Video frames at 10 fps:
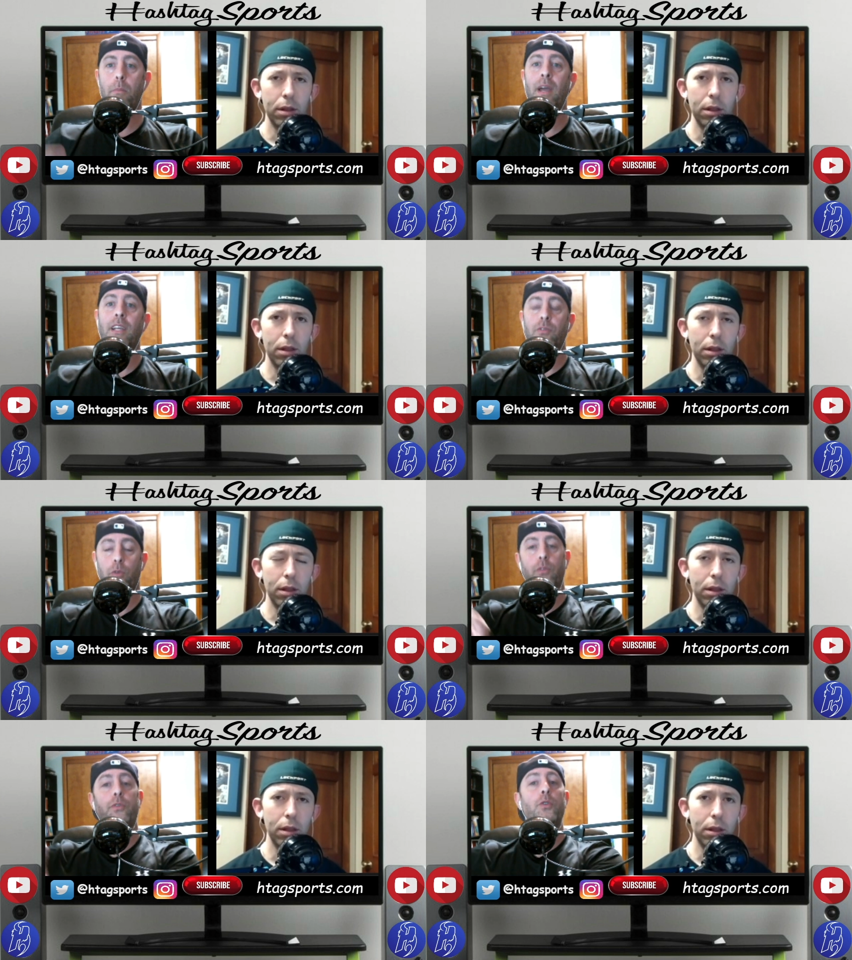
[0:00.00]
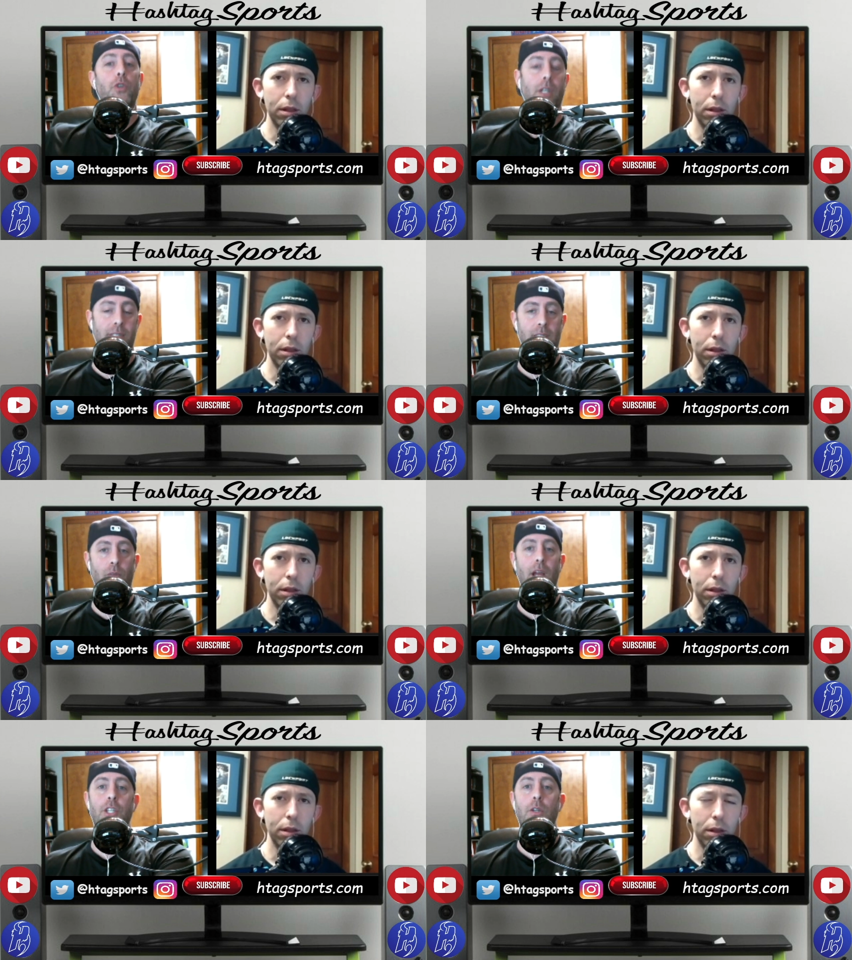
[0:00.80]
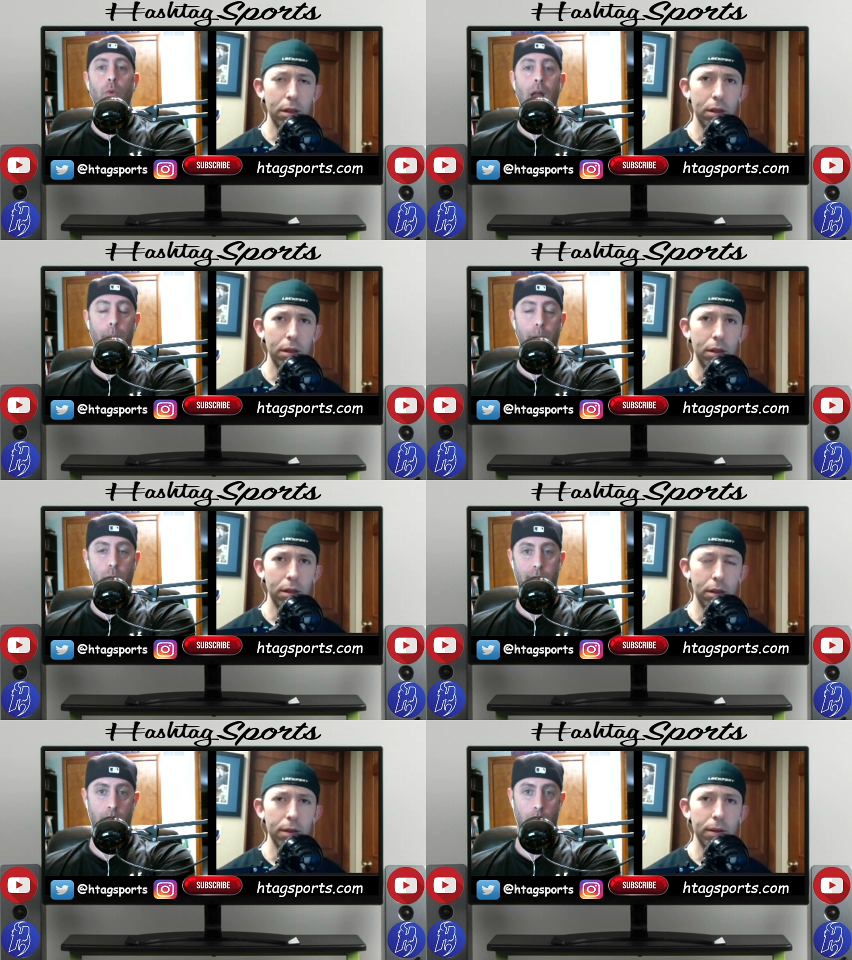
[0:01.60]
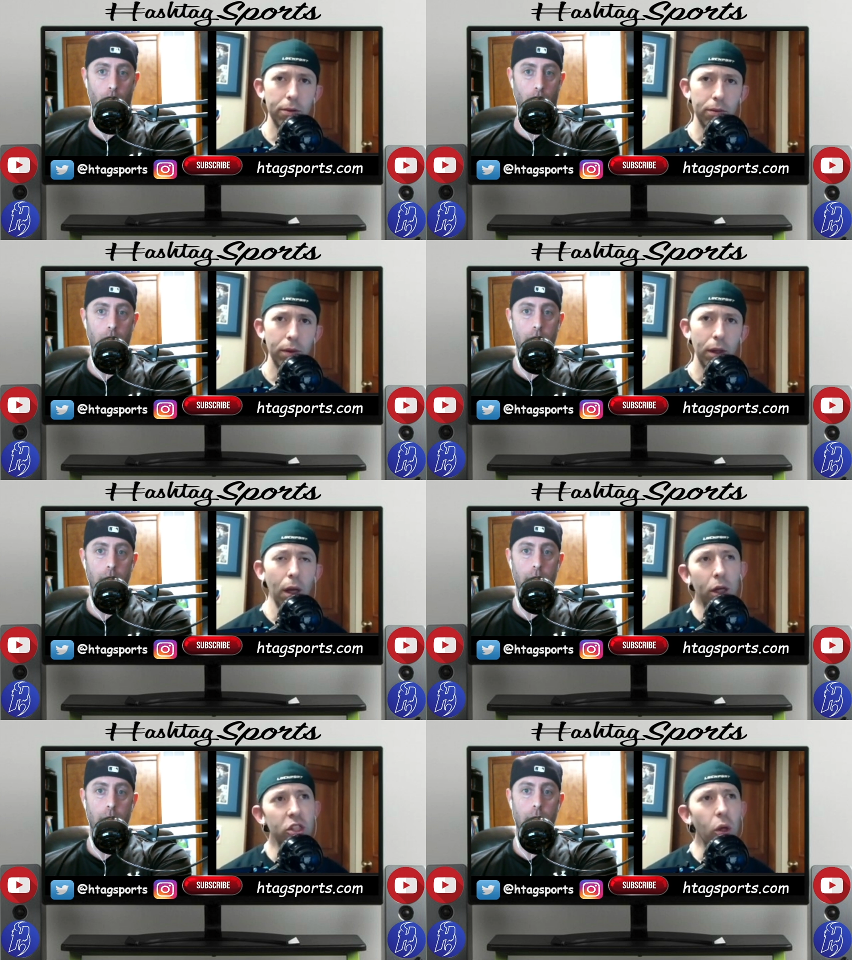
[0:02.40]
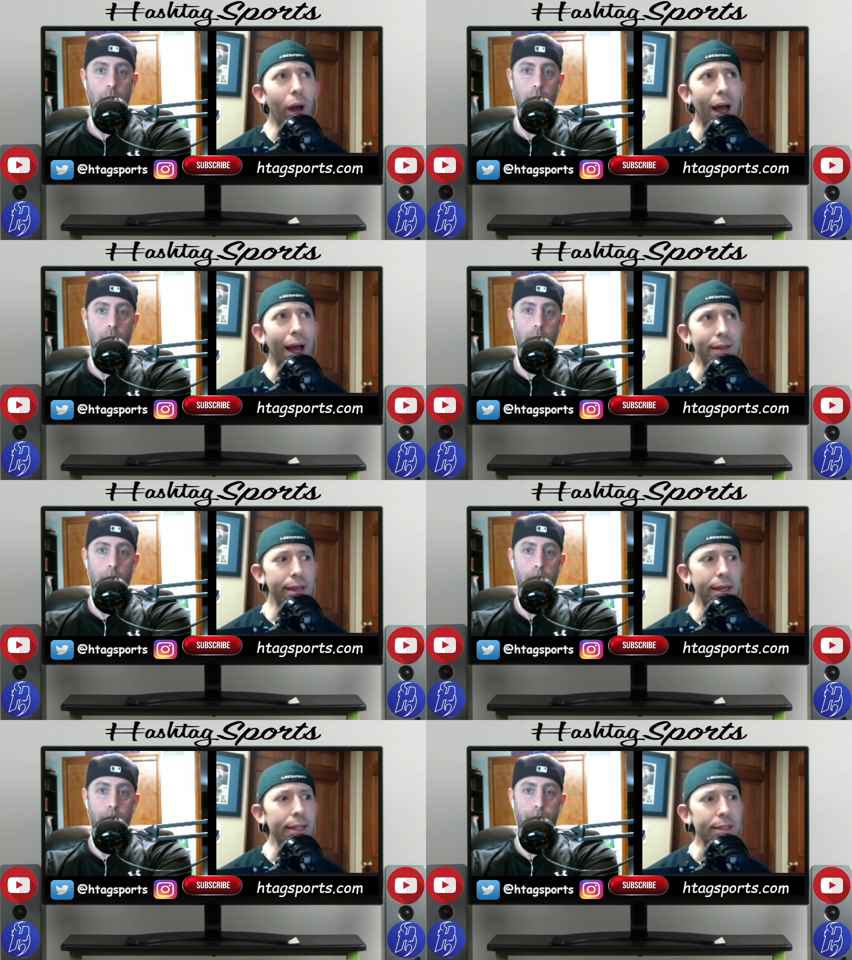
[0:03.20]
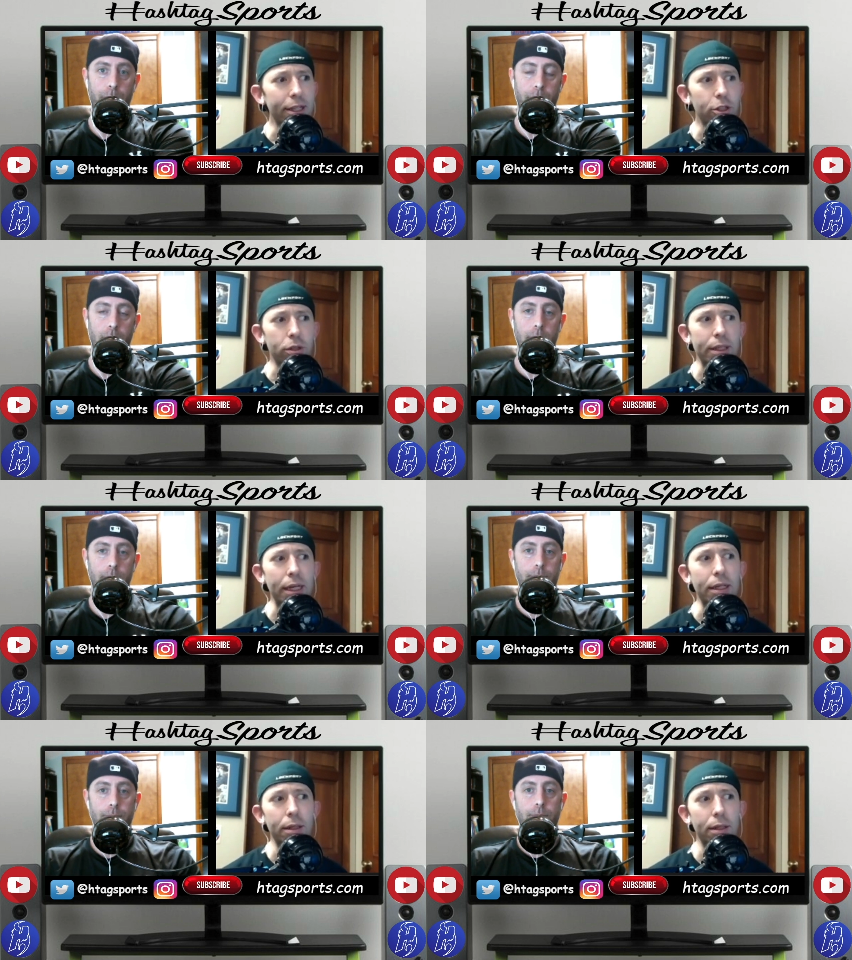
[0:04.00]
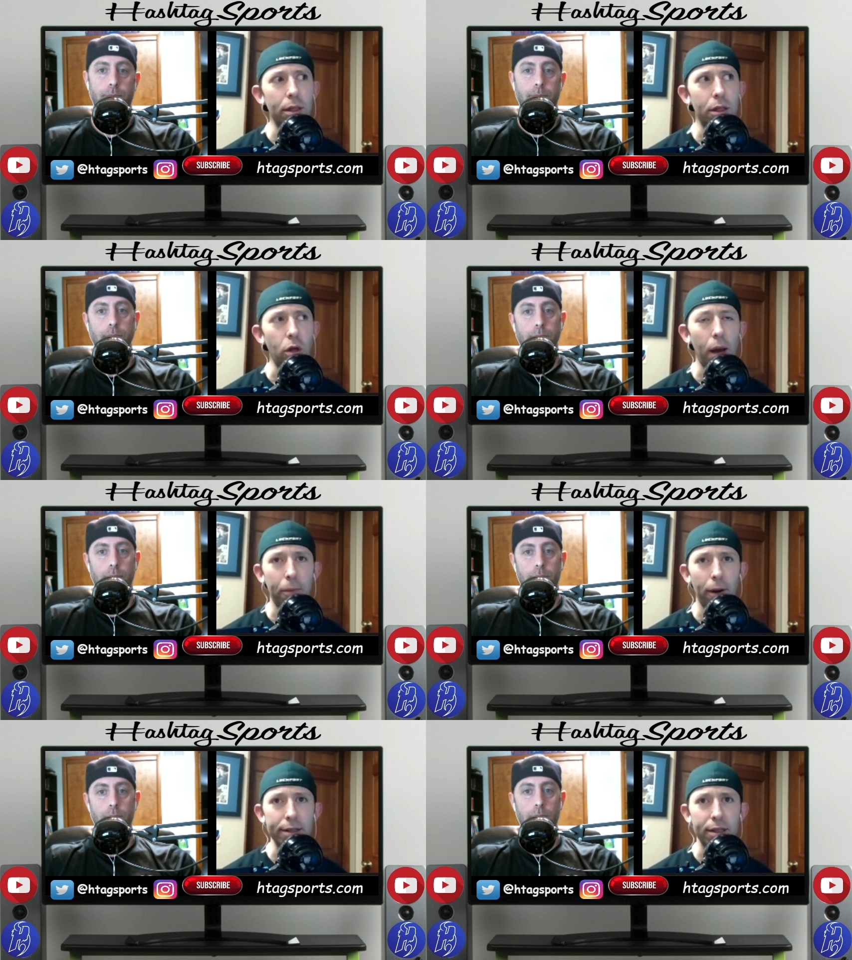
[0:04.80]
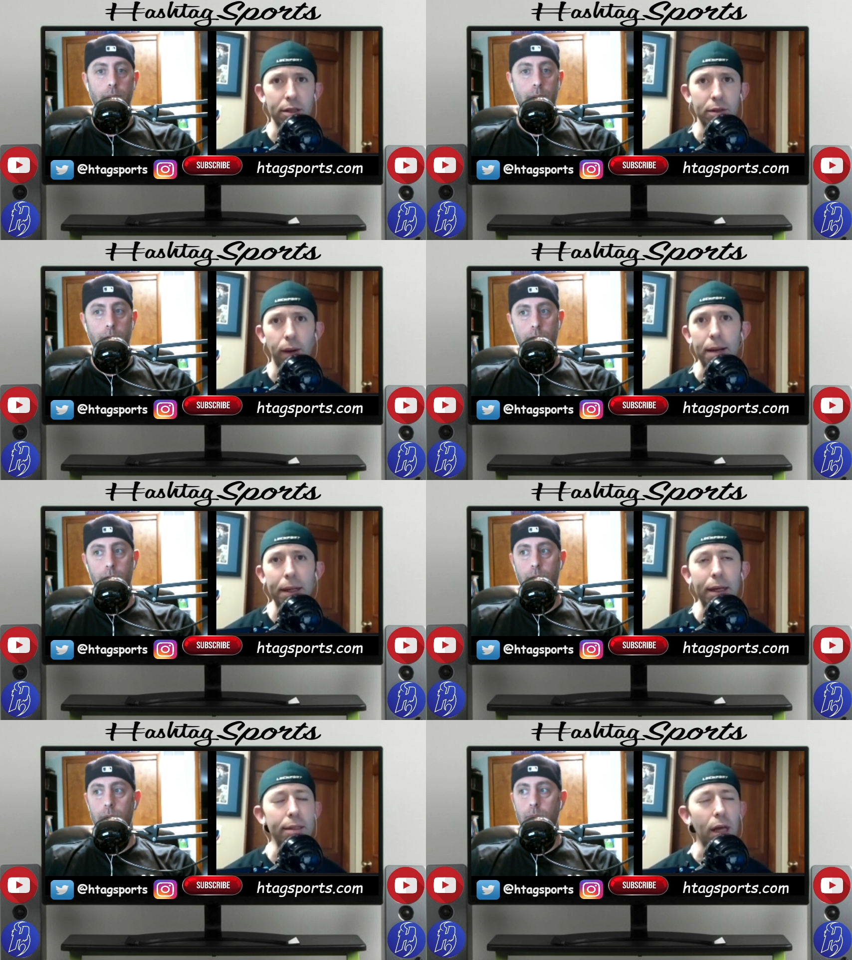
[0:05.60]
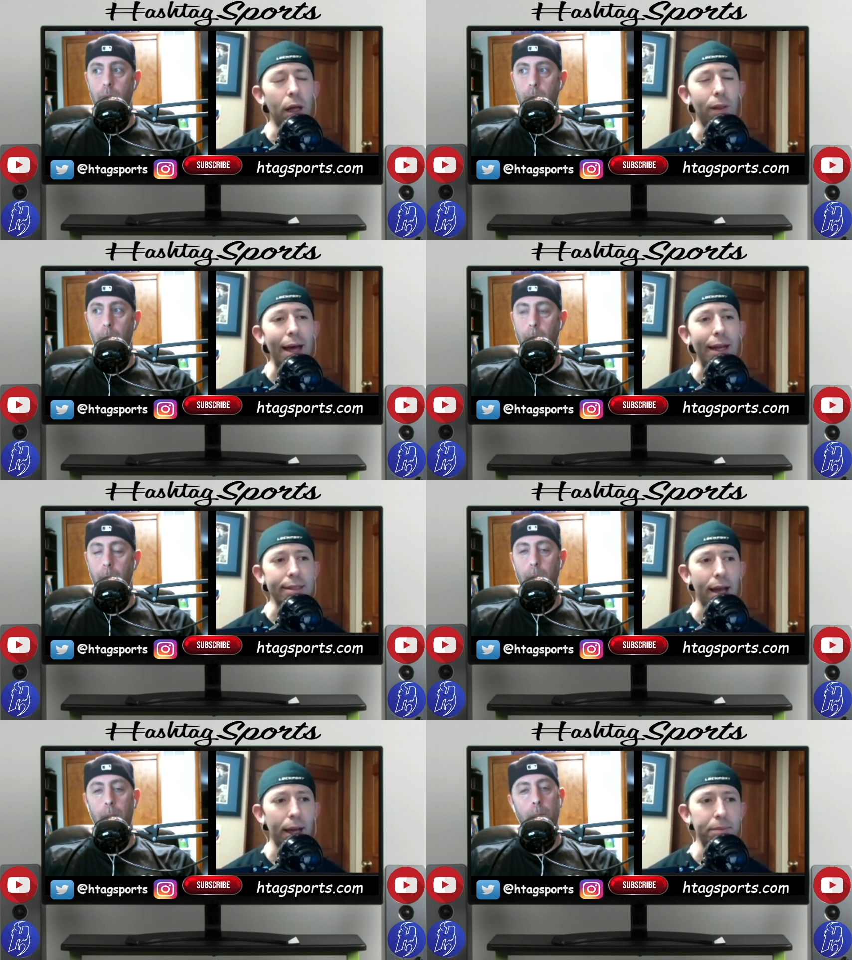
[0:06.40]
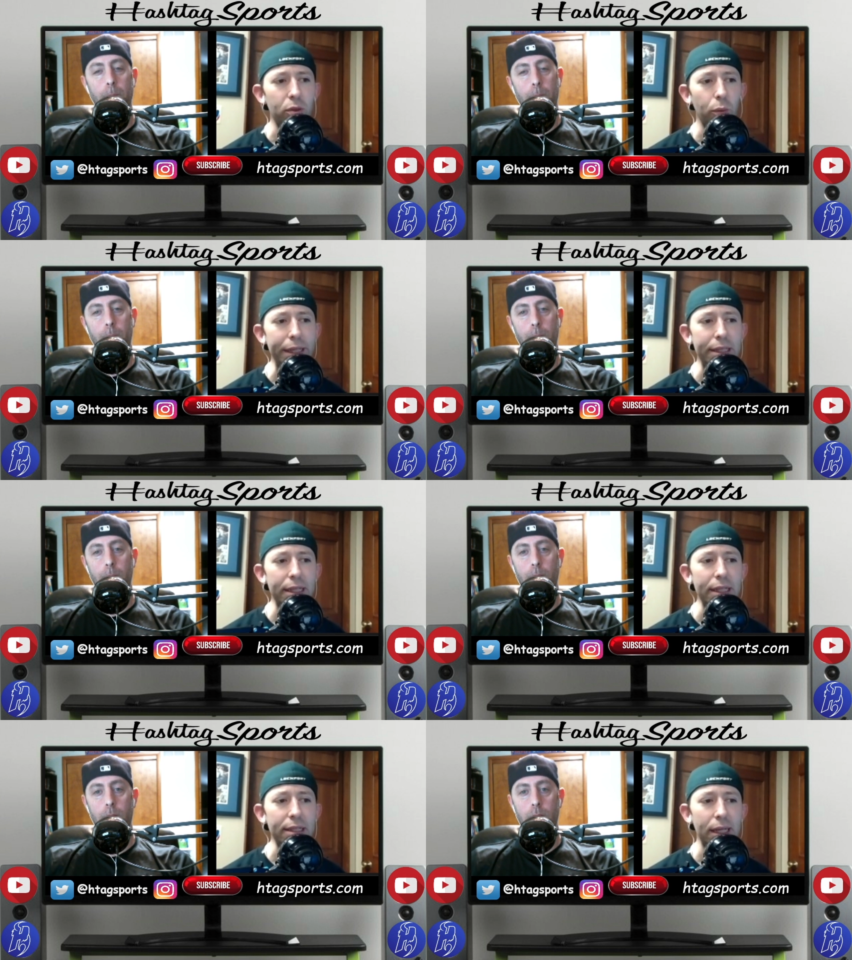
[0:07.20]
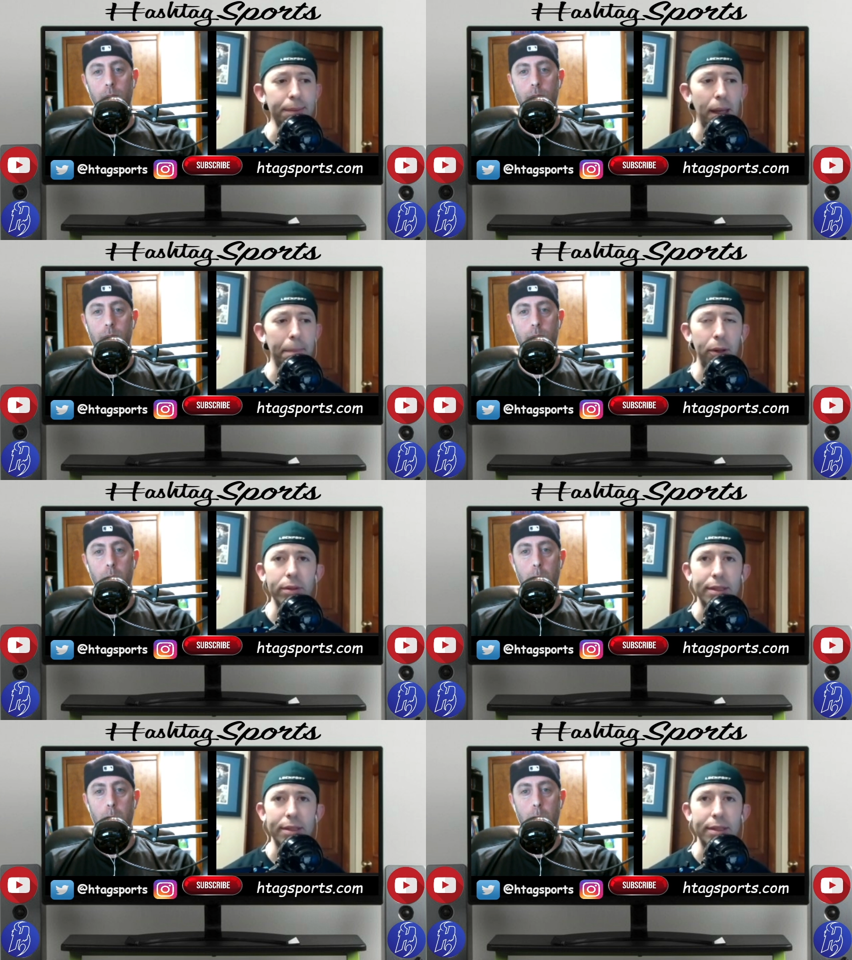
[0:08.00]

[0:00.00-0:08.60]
Speaker 1: picks for future consideration would help you even more.
Speaker 2: So I think that's an interesting thought process, right? Because a lot of times we see teams that build